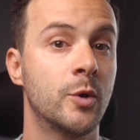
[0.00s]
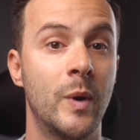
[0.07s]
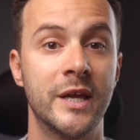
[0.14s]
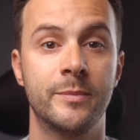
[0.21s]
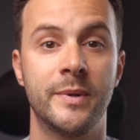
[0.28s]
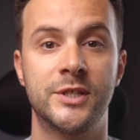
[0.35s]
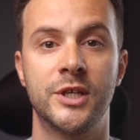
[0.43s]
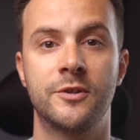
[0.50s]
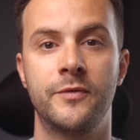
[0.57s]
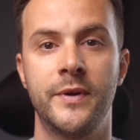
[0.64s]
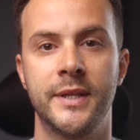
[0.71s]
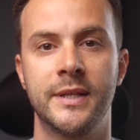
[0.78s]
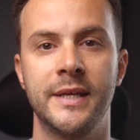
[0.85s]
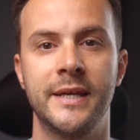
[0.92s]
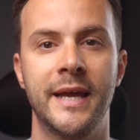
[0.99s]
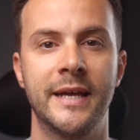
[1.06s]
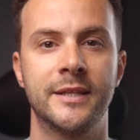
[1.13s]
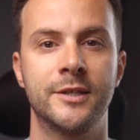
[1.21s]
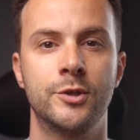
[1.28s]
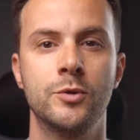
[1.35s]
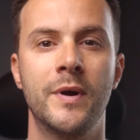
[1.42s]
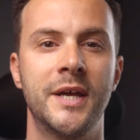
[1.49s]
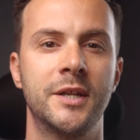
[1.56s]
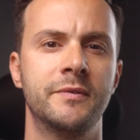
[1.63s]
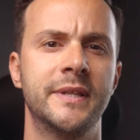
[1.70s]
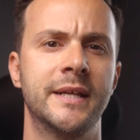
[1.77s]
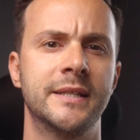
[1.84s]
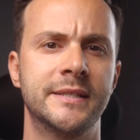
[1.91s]
quite budget friendly at
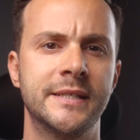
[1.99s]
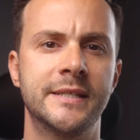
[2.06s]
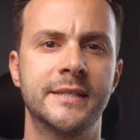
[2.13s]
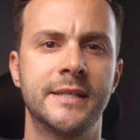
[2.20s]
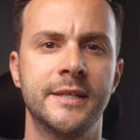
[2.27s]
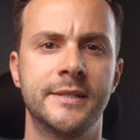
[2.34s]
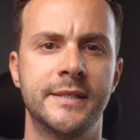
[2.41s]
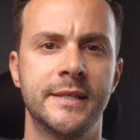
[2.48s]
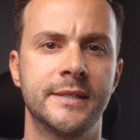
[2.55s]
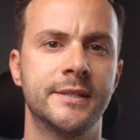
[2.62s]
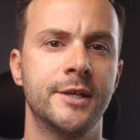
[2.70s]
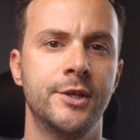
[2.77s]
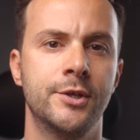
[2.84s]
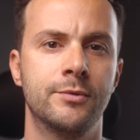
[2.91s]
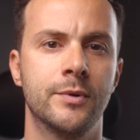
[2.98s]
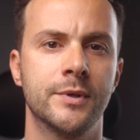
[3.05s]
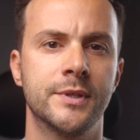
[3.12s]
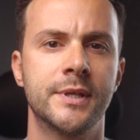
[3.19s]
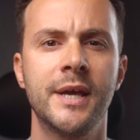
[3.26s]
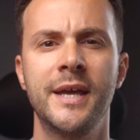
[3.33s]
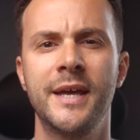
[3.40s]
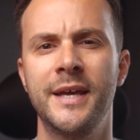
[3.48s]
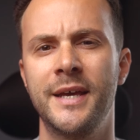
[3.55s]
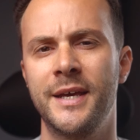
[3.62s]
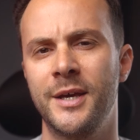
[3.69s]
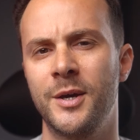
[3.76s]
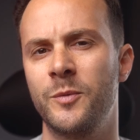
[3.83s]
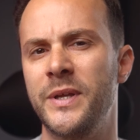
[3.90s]
266 euros.
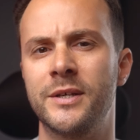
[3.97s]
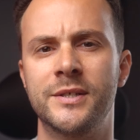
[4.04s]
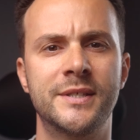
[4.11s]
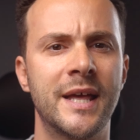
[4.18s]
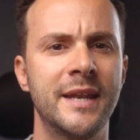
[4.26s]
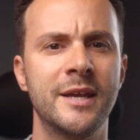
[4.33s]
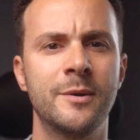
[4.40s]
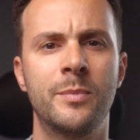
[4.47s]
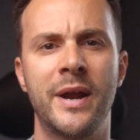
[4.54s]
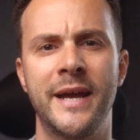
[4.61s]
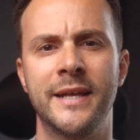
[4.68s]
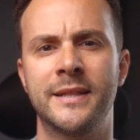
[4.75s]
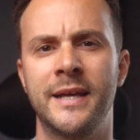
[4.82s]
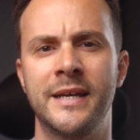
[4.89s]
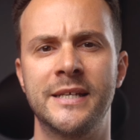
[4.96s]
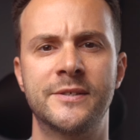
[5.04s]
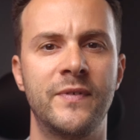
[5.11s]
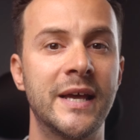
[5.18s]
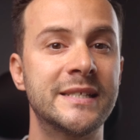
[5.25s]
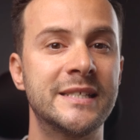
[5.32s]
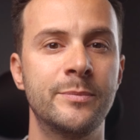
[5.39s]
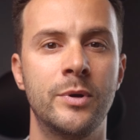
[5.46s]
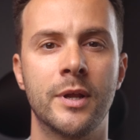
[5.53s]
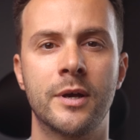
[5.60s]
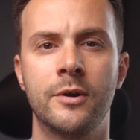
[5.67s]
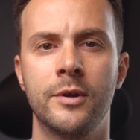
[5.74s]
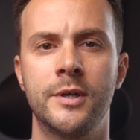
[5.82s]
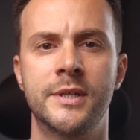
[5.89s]
With a stunning brightness, flexible
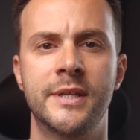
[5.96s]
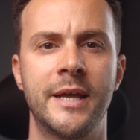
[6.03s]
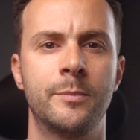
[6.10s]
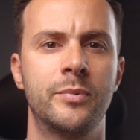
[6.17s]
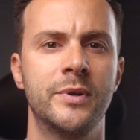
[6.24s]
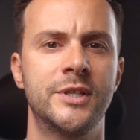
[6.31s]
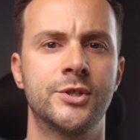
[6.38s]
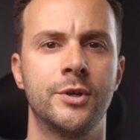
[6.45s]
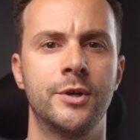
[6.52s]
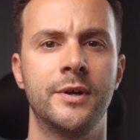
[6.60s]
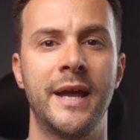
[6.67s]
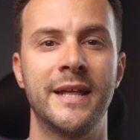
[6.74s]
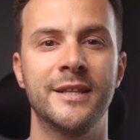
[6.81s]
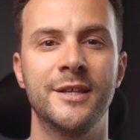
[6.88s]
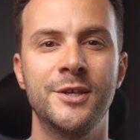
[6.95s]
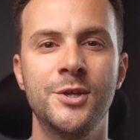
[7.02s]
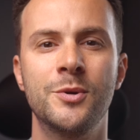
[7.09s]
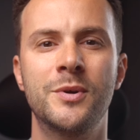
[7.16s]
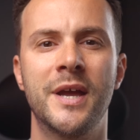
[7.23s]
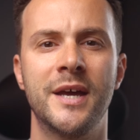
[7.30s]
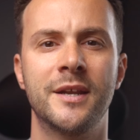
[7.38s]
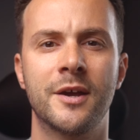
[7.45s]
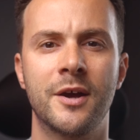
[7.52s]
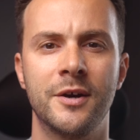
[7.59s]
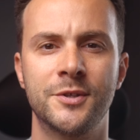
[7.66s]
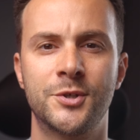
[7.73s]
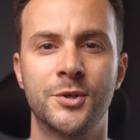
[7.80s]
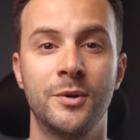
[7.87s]
color temperature and you can
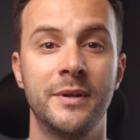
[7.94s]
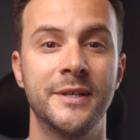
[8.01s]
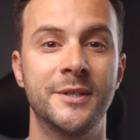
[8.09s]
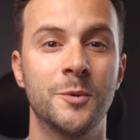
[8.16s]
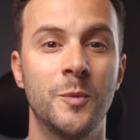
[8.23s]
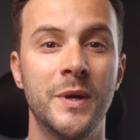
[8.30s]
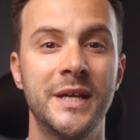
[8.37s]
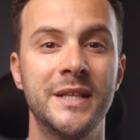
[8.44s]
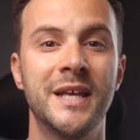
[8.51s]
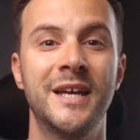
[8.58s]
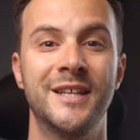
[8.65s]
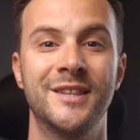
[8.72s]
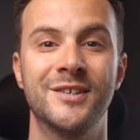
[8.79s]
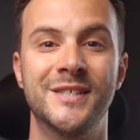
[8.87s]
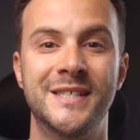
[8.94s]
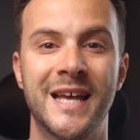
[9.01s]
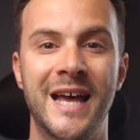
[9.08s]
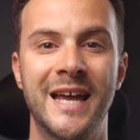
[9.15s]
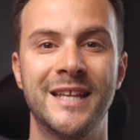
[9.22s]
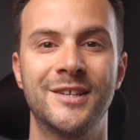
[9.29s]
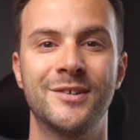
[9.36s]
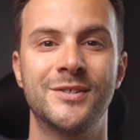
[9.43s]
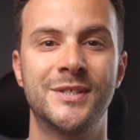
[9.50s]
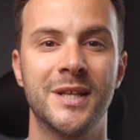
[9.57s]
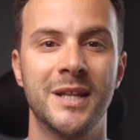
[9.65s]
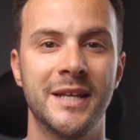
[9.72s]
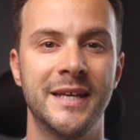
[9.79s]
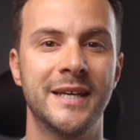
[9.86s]
control it with the
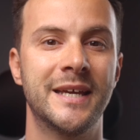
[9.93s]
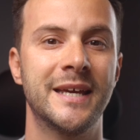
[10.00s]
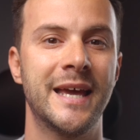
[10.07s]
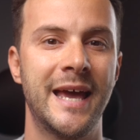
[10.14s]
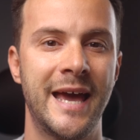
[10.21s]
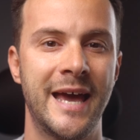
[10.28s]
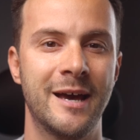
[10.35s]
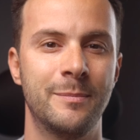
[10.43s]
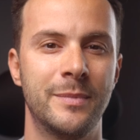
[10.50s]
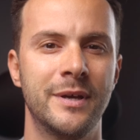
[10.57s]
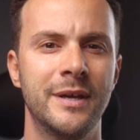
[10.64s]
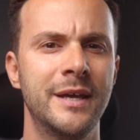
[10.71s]
Sidus Link app.